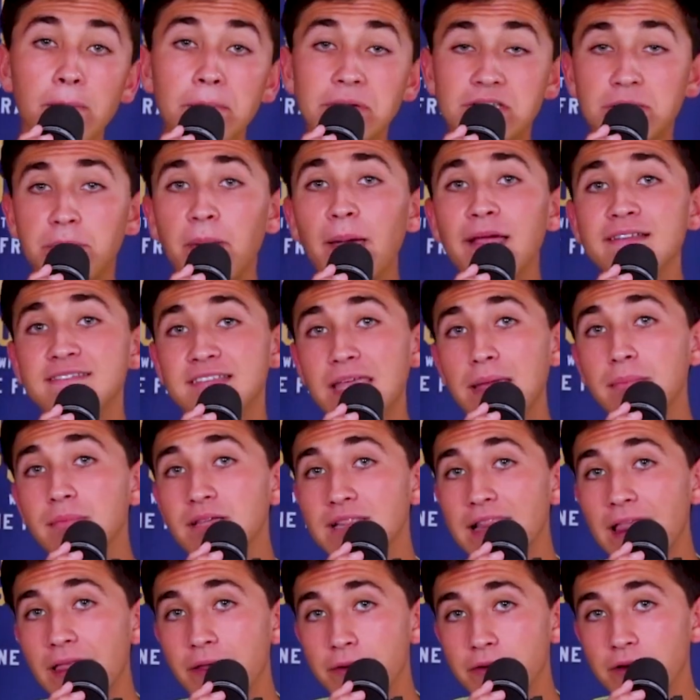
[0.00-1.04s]
But to pay
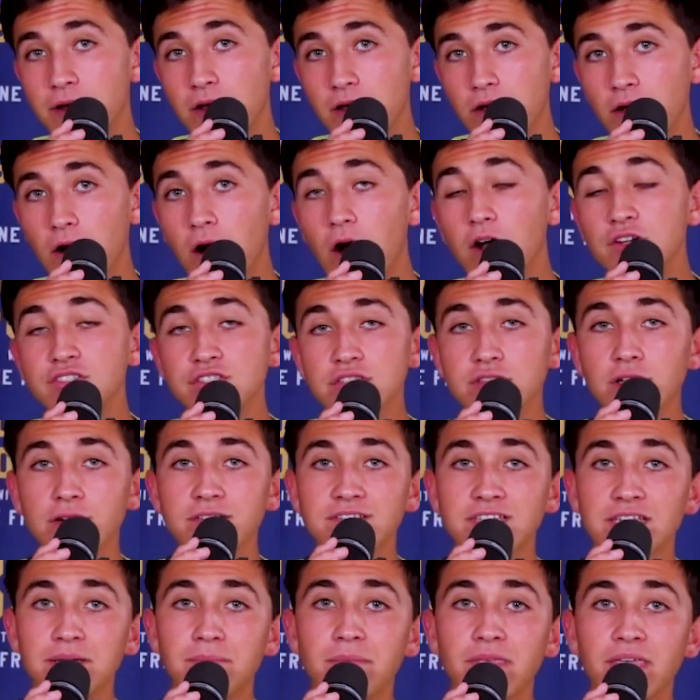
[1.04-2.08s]
Damian Lillard
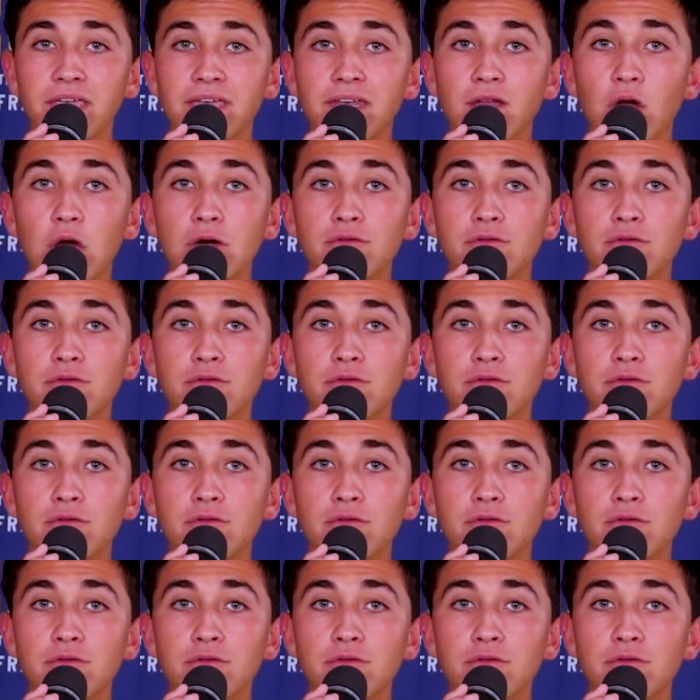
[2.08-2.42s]
$113 million